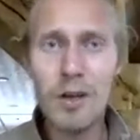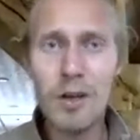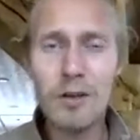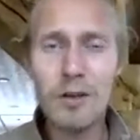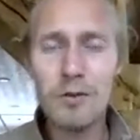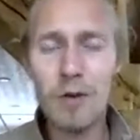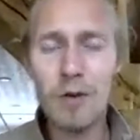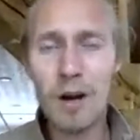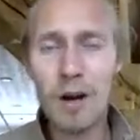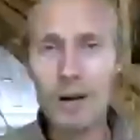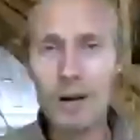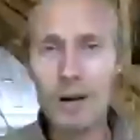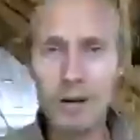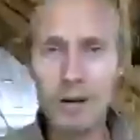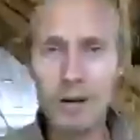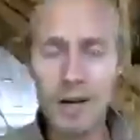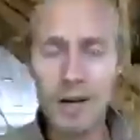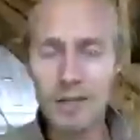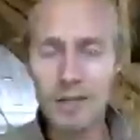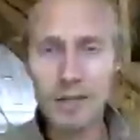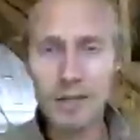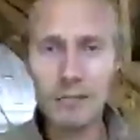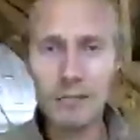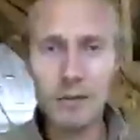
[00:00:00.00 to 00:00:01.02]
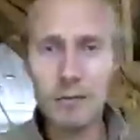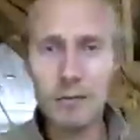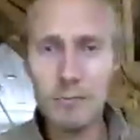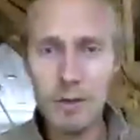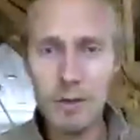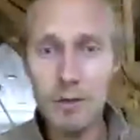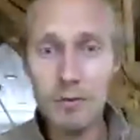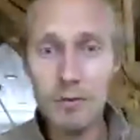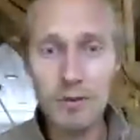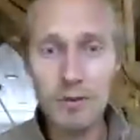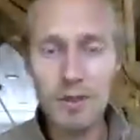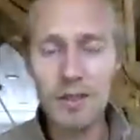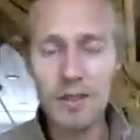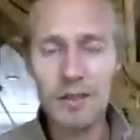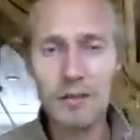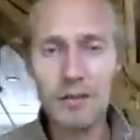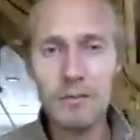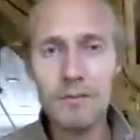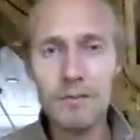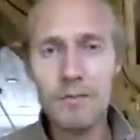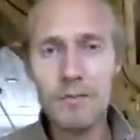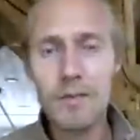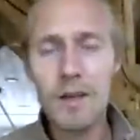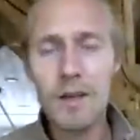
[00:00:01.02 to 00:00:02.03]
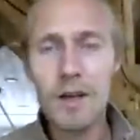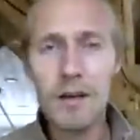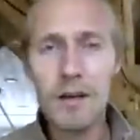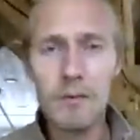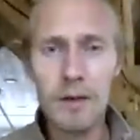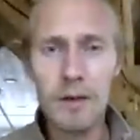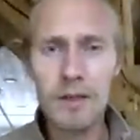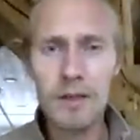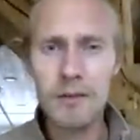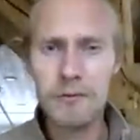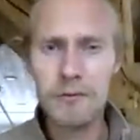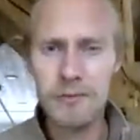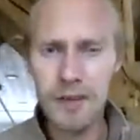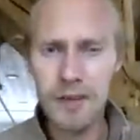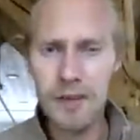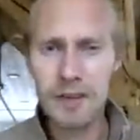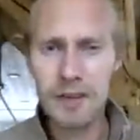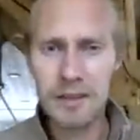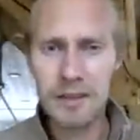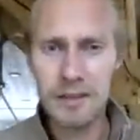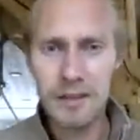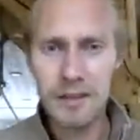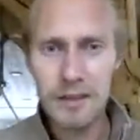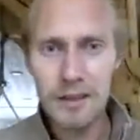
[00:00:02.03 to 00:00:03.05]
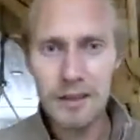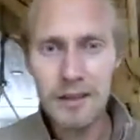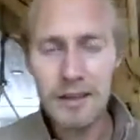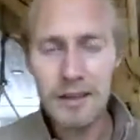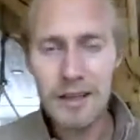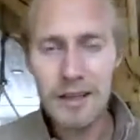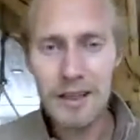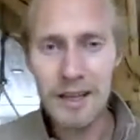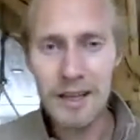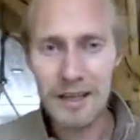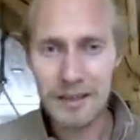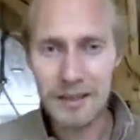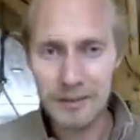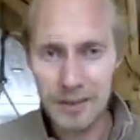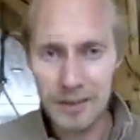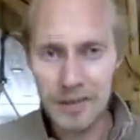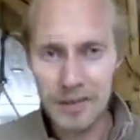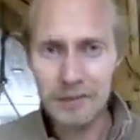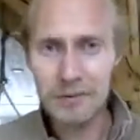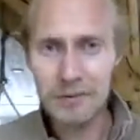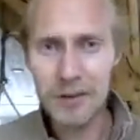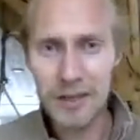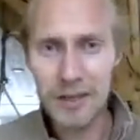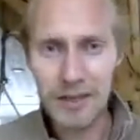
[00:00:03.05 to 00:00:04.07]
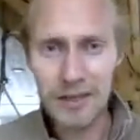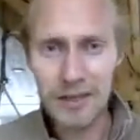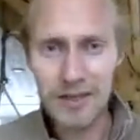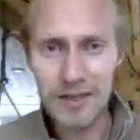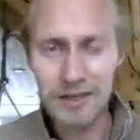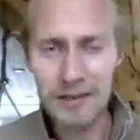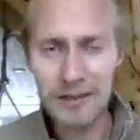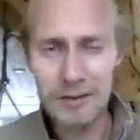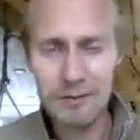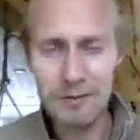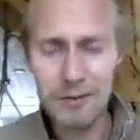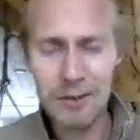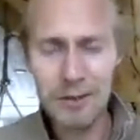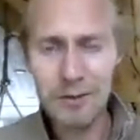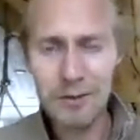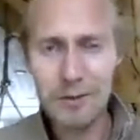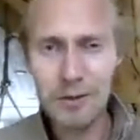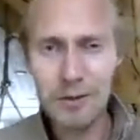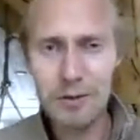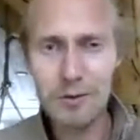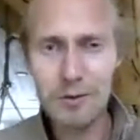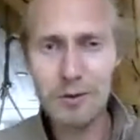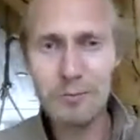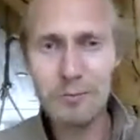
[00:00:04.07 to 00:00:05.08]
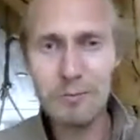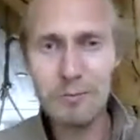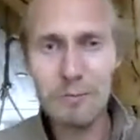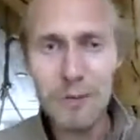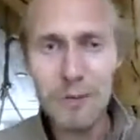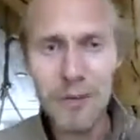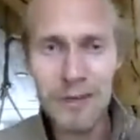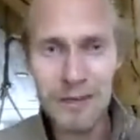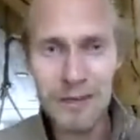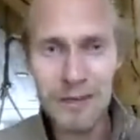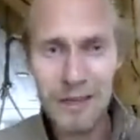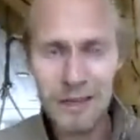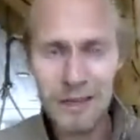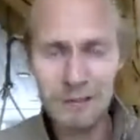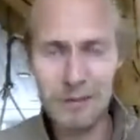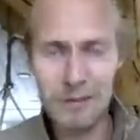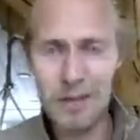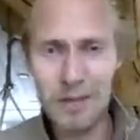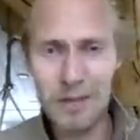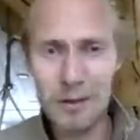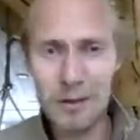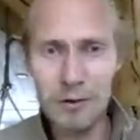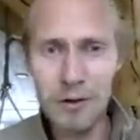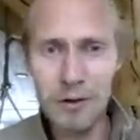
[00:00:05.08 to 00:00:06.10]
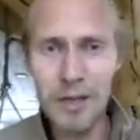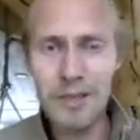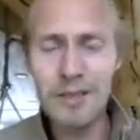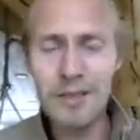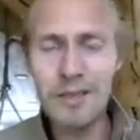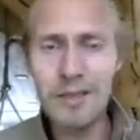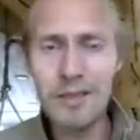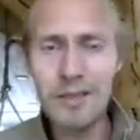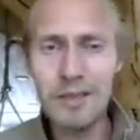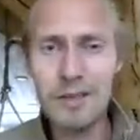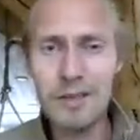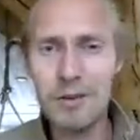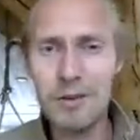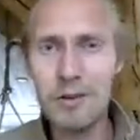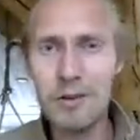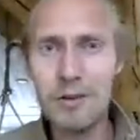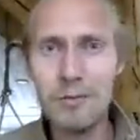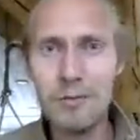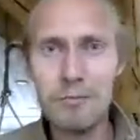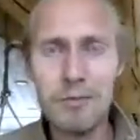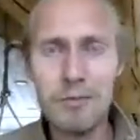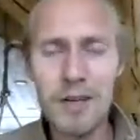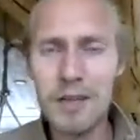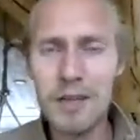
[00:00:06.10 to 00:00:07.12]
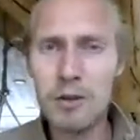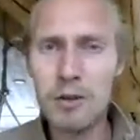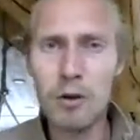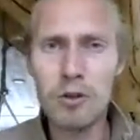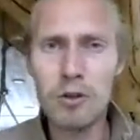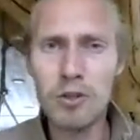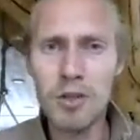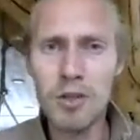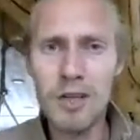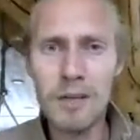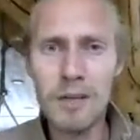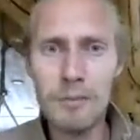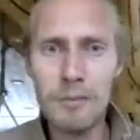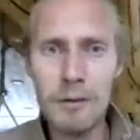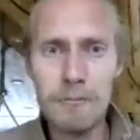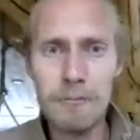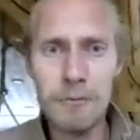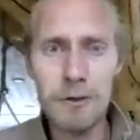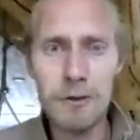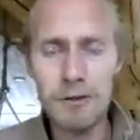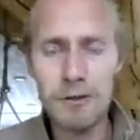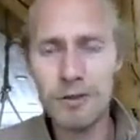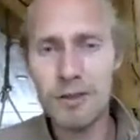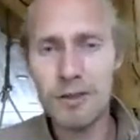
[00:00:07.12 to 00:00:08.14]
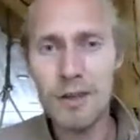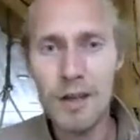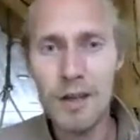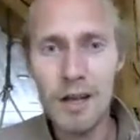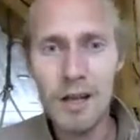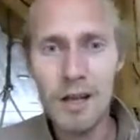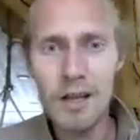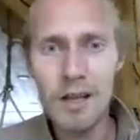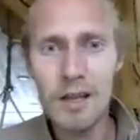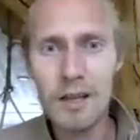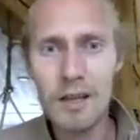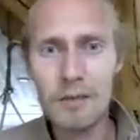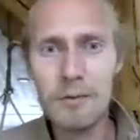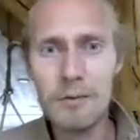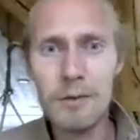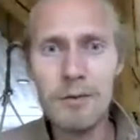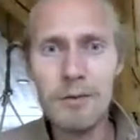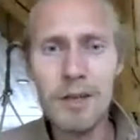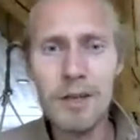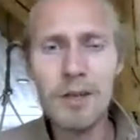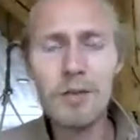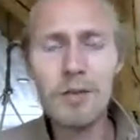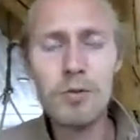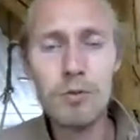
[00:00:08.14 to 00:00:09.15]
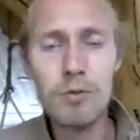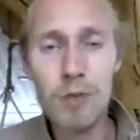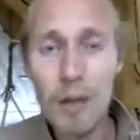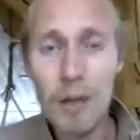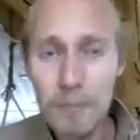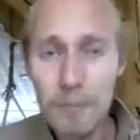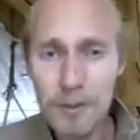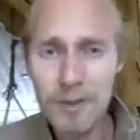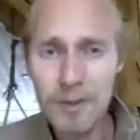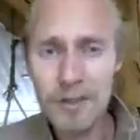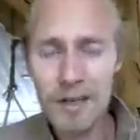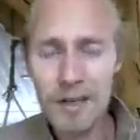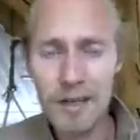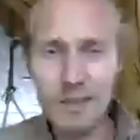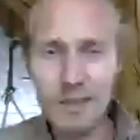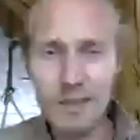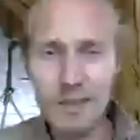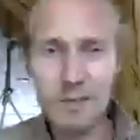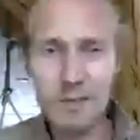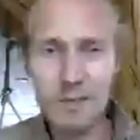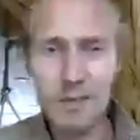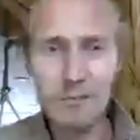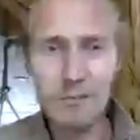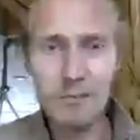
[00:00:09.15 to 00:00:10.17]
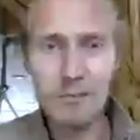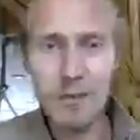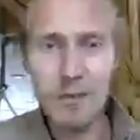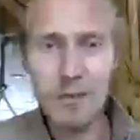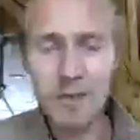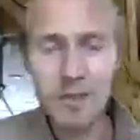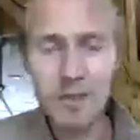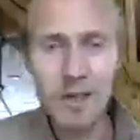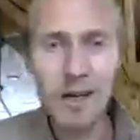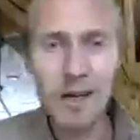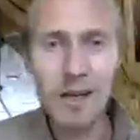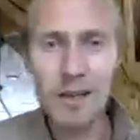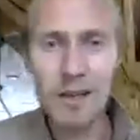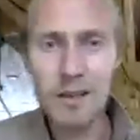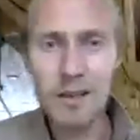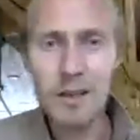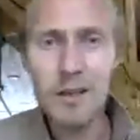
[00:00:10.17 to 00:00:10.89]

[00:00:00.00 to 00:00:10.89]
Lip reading: You are asking for music. What the fuck?" Like, what the fuck? Like, when you got those big names like Oasis or Red Hot Chili Peppers, like we went to Ramstein with my child.